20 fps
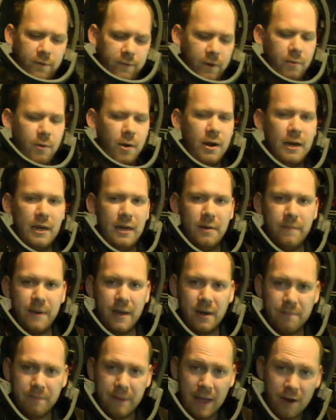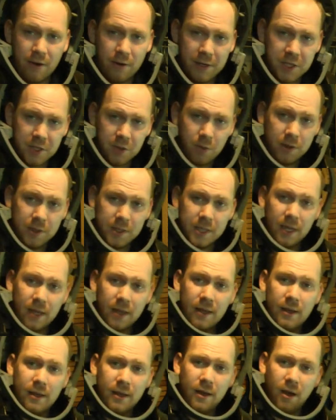if I want an independent battery source
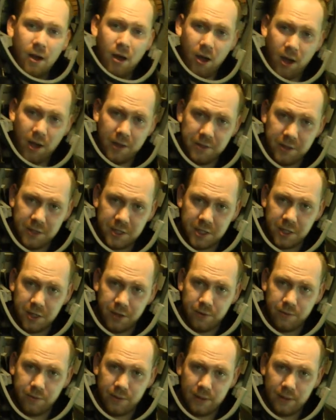on the suit.